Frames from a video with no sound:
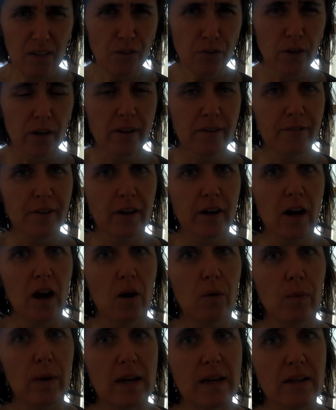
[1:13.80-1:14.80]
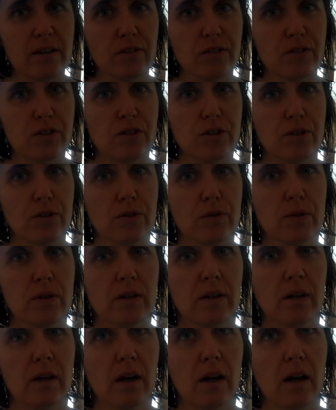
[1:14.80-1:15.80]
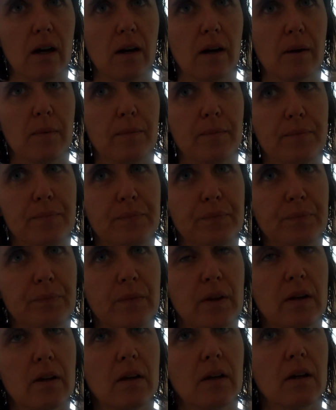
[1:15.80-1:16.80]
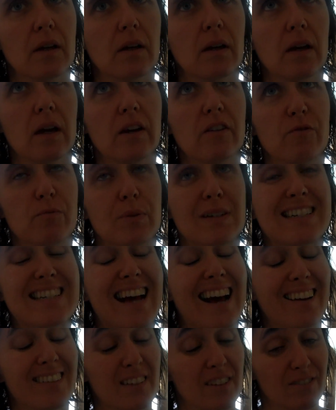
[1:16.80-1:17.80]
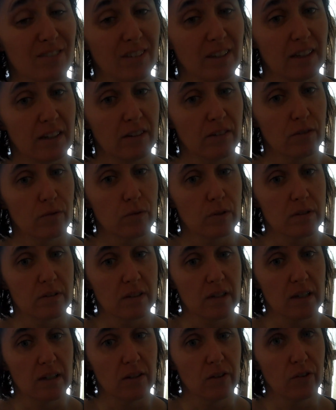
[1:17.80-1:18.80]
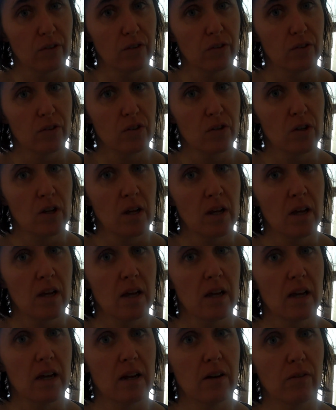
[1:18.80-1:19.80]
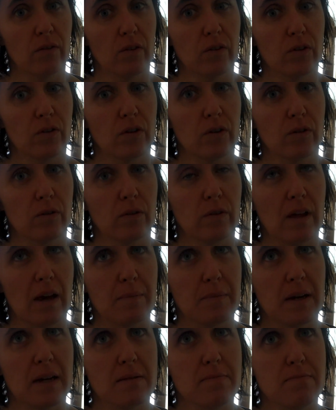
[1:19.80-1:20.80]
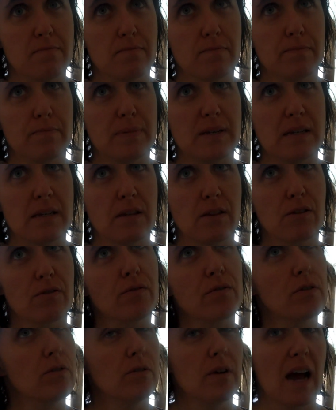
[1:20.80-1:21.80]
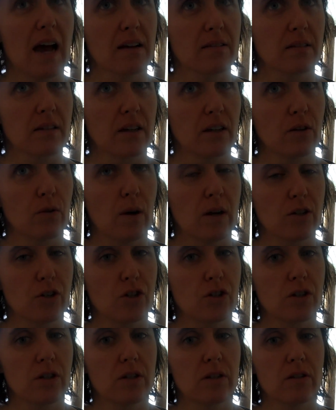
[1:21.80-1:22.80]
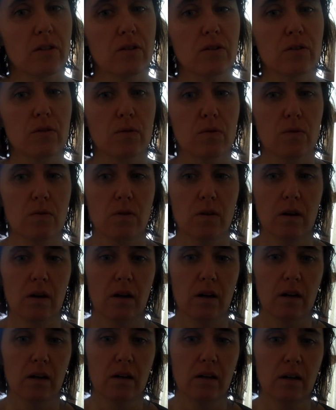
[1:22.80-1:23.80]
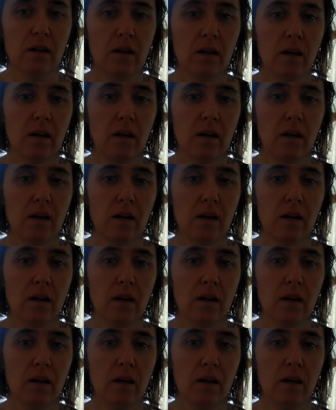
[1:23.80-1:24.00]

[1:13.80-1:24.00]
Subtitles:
trying to figure out ways to kind of productively resist. And that might be through asking questions or